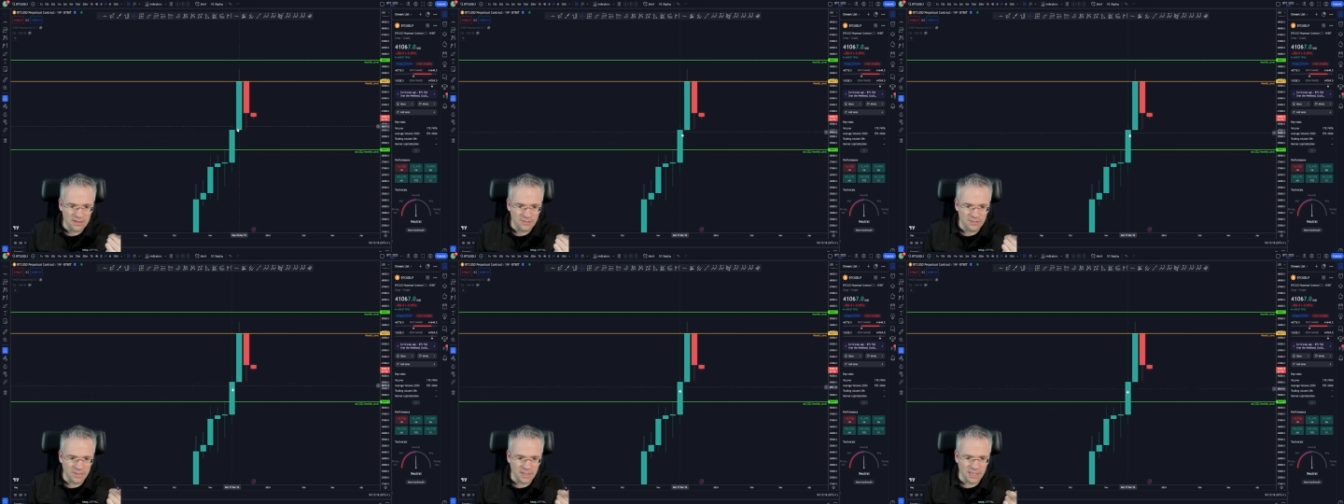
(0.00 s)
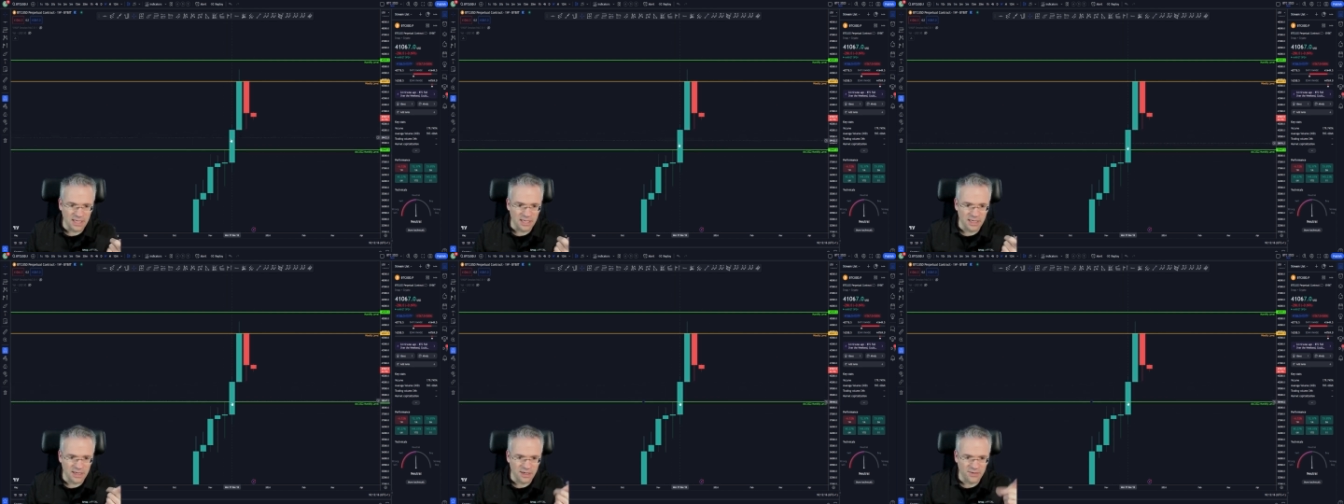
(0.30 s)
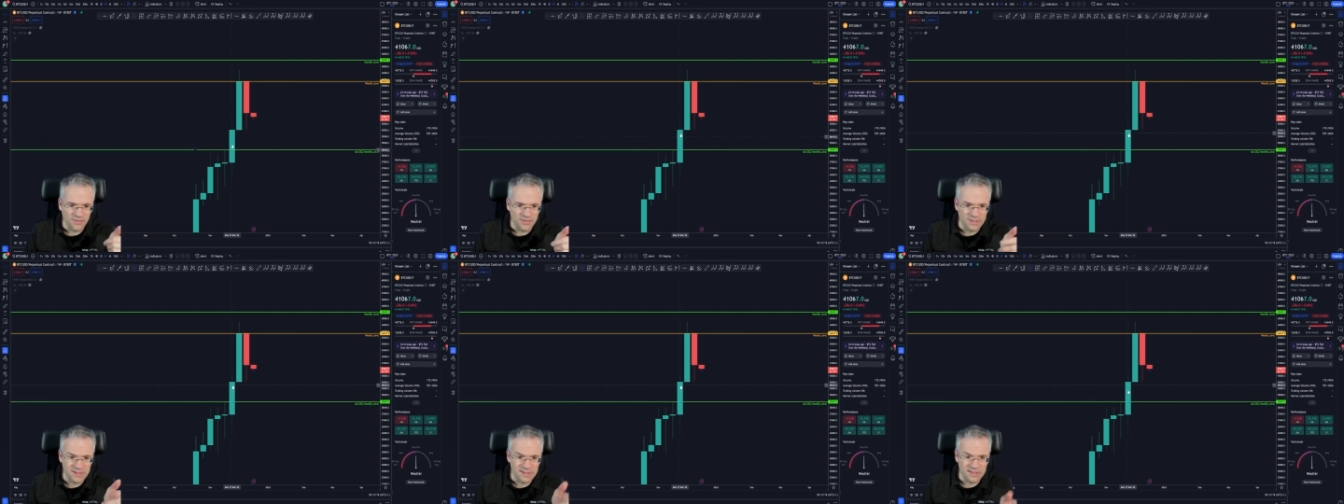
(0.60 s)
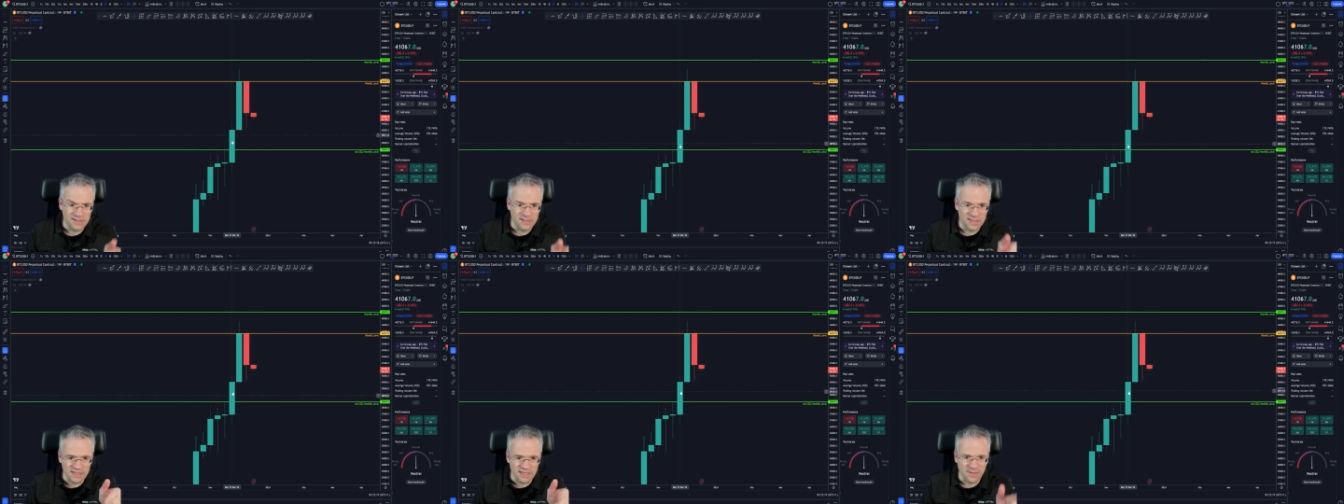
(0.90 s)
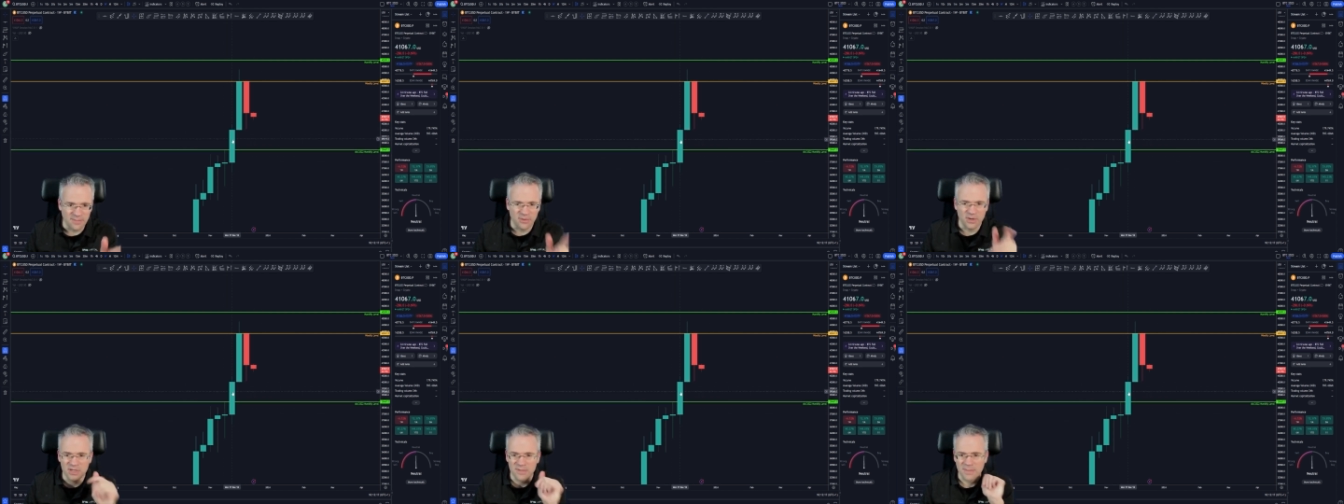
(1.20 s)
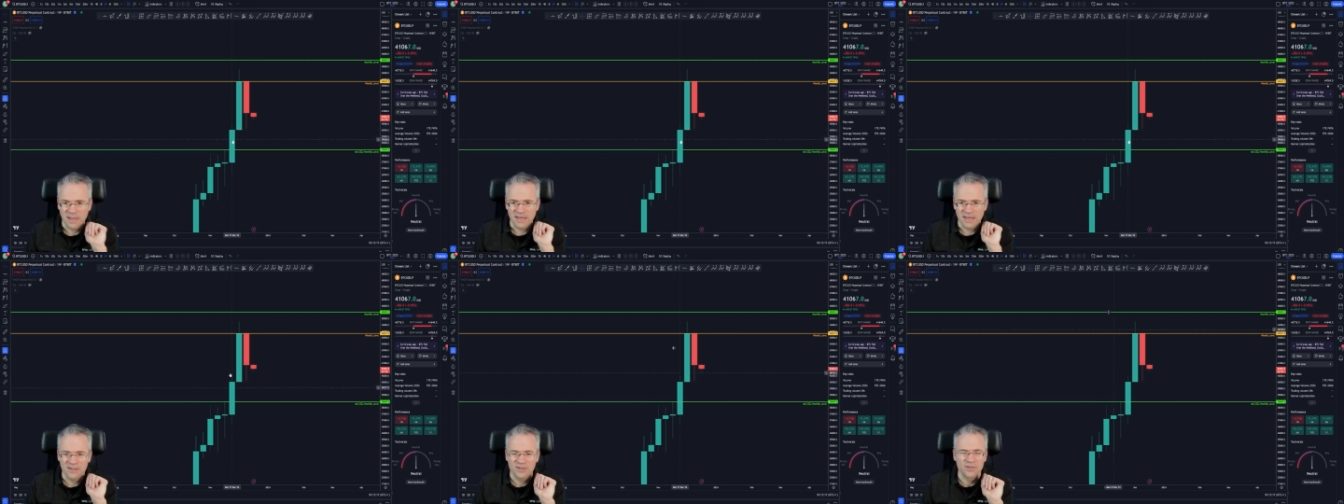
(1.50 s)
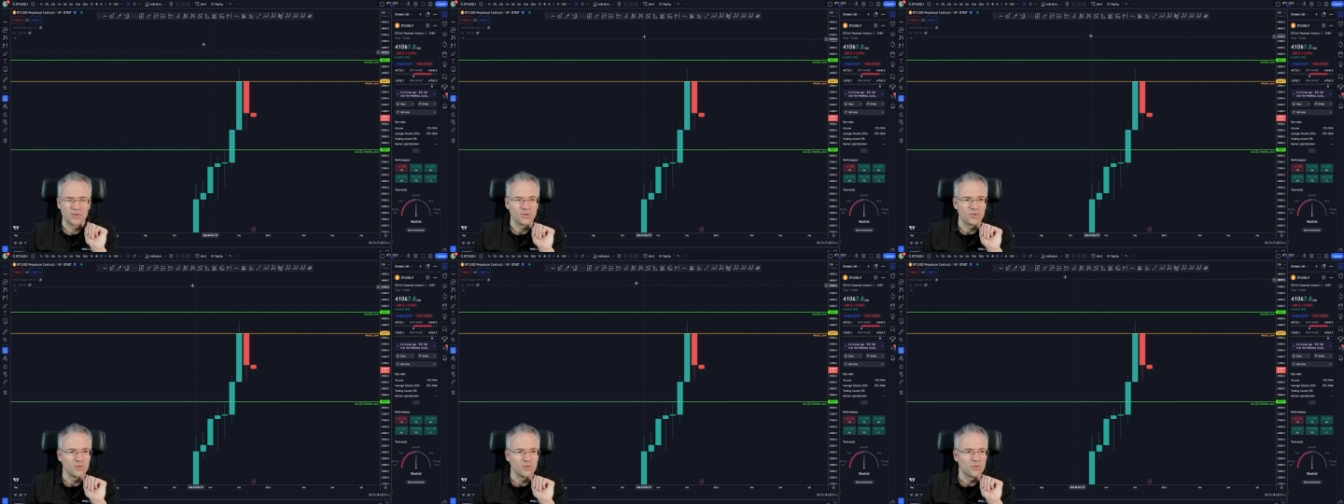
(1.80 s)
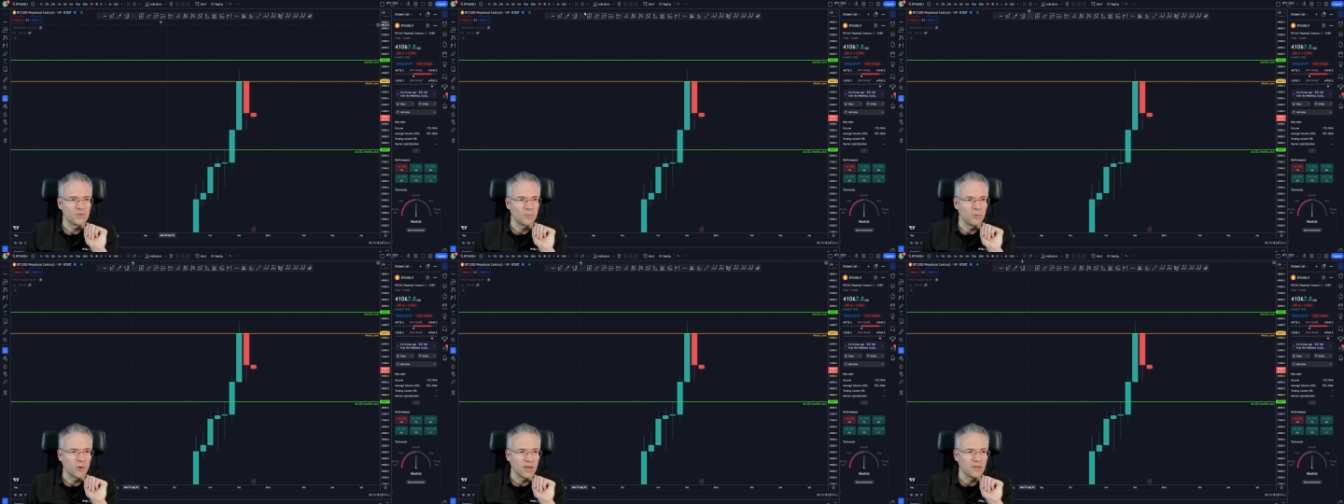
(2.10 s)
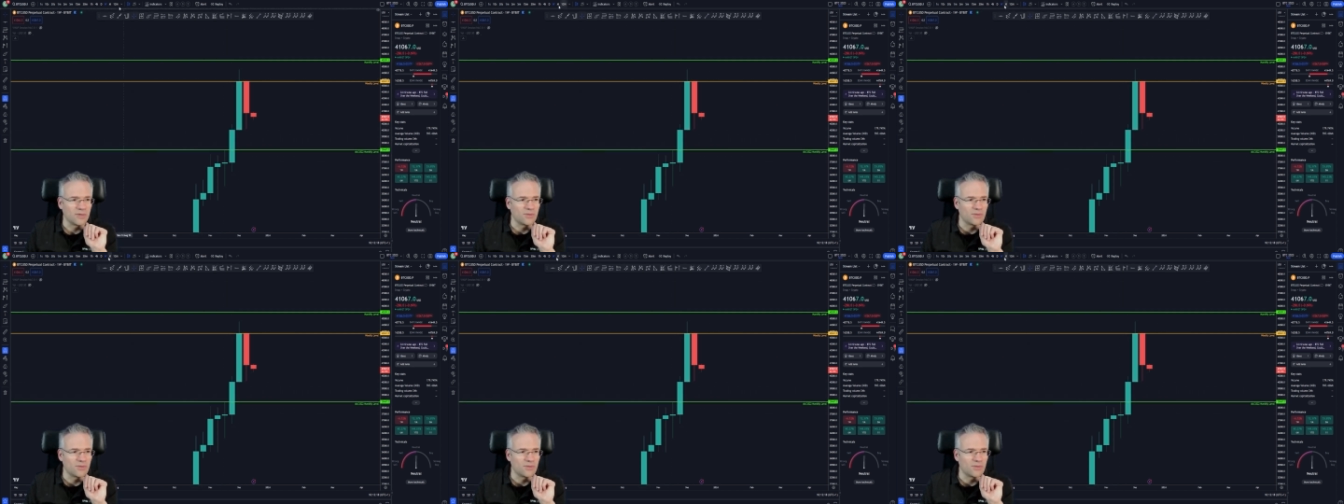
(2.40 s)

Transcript: beginning of December, it managed to, to break